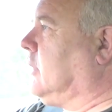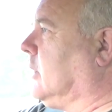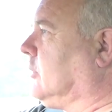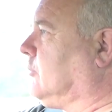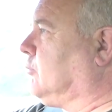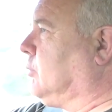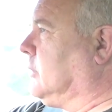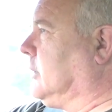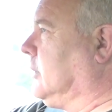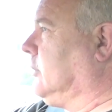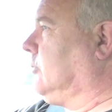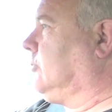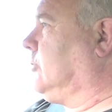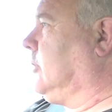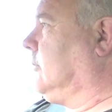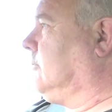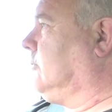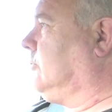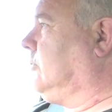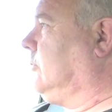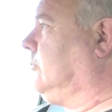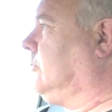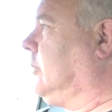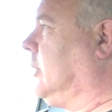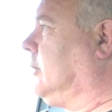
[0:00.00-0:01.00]
That's one of the
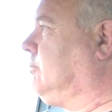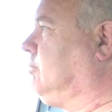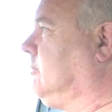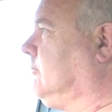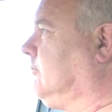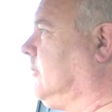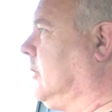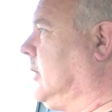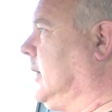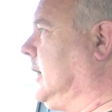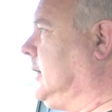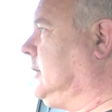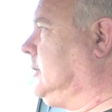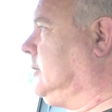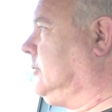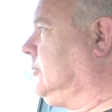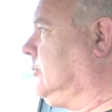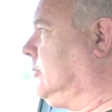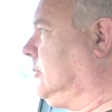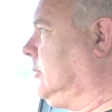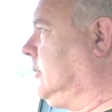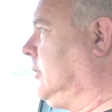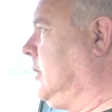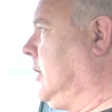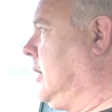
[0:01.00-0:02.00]
services I provide.
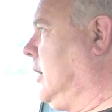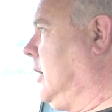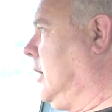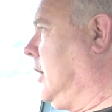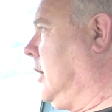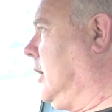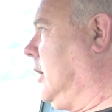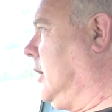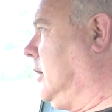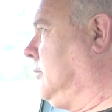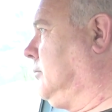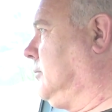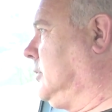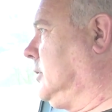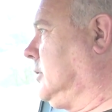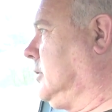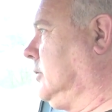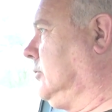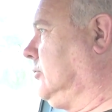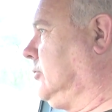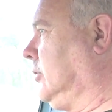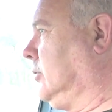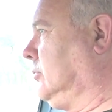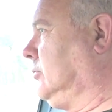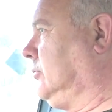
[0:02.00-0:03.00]
It's a
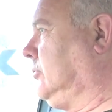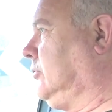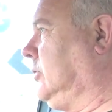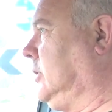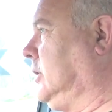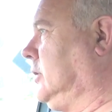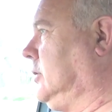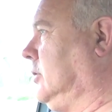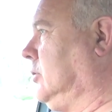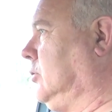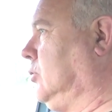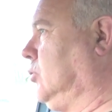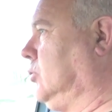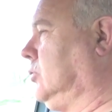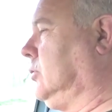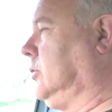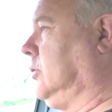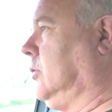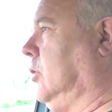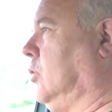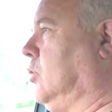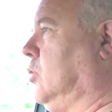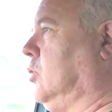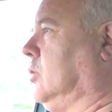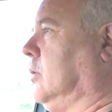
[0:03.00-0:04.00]
consultancy and
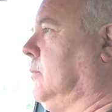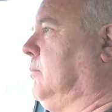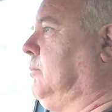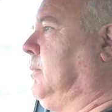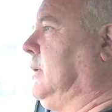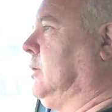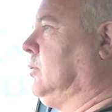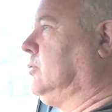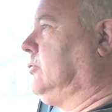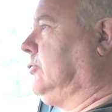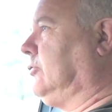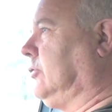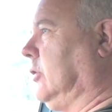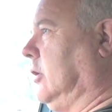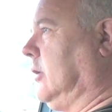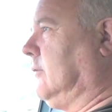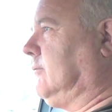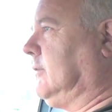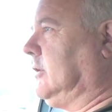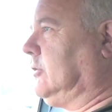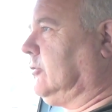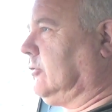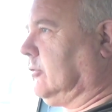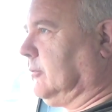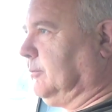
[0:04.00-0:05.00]
an organ build
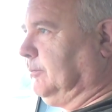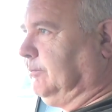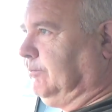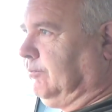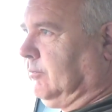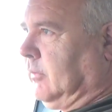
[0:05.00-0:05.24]
service.